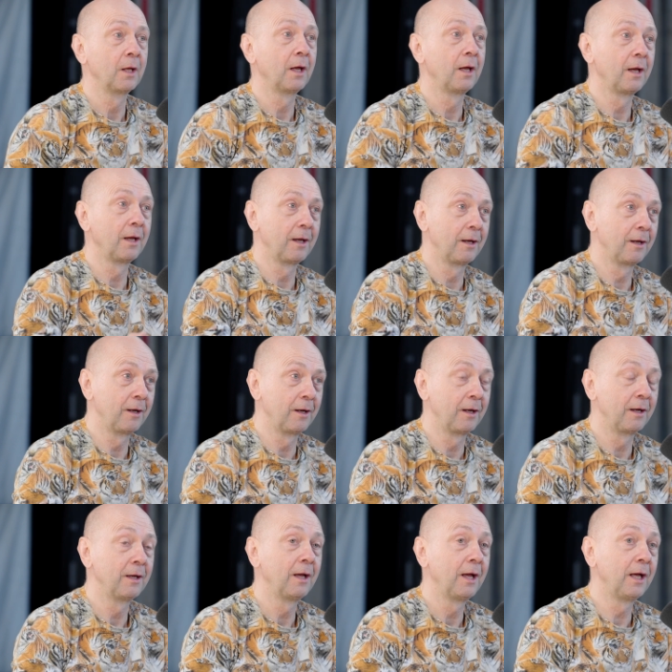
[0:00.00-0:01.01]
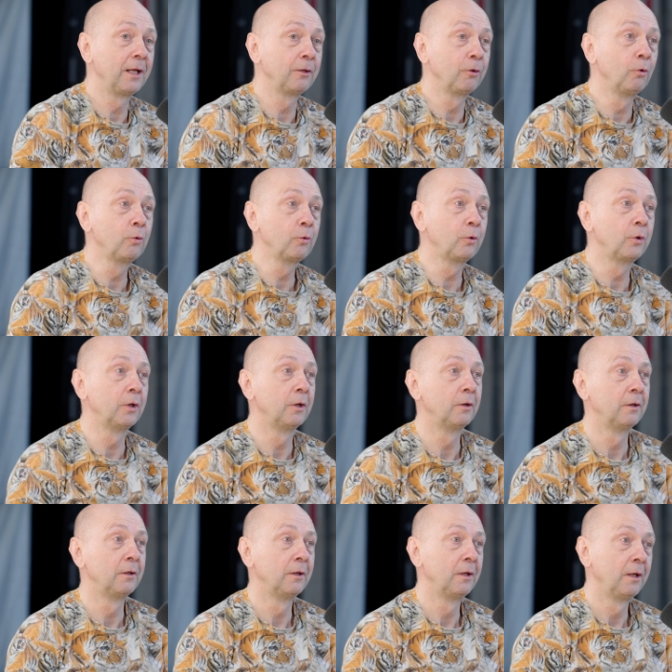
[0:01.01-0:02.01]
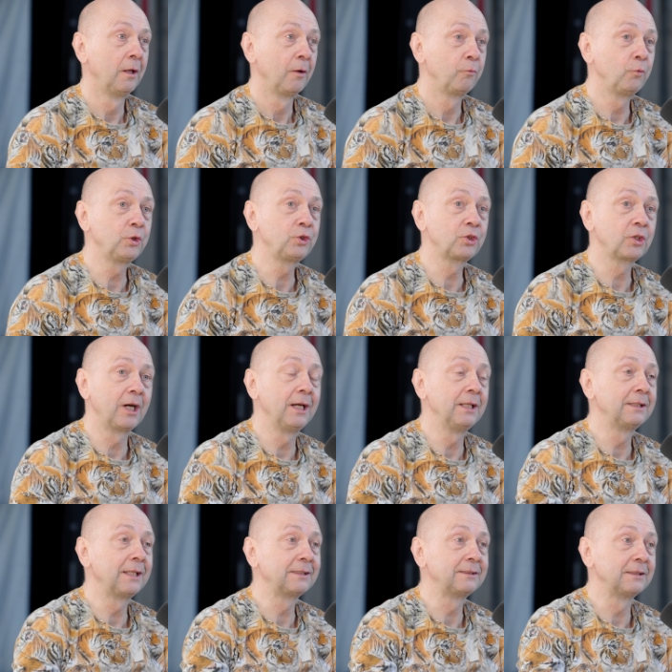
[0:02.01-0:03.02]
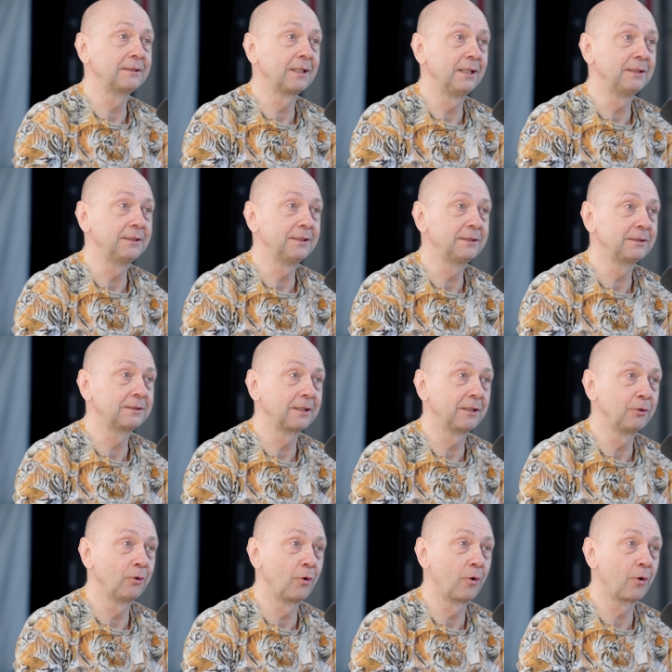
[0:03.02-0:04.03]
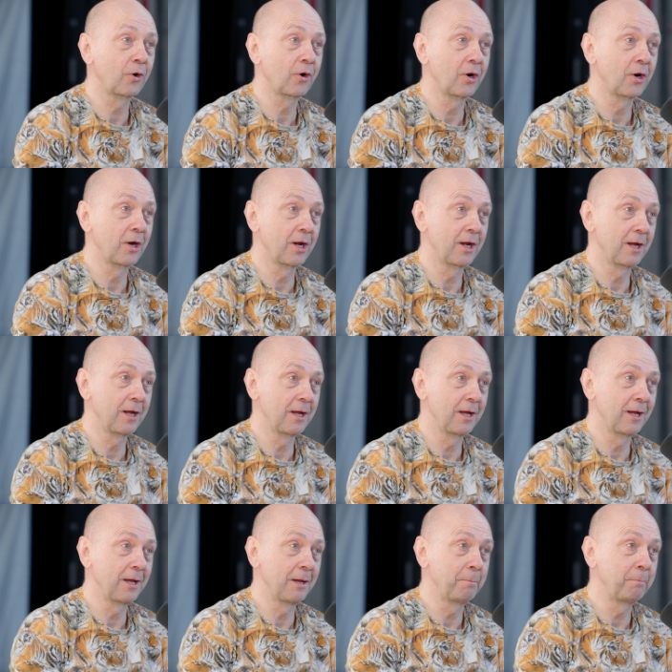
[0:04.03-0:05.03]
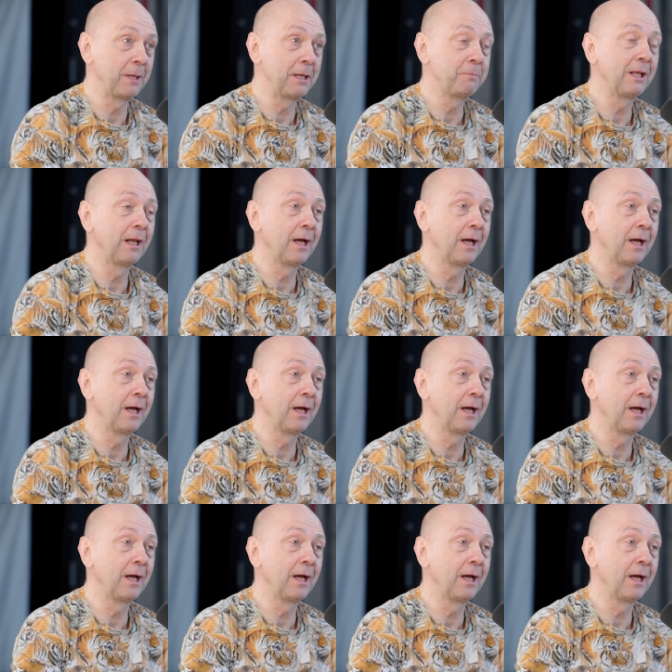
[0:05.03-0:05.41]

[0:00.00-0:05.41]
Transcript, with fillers: and look which kind exercises uh, your uh, baby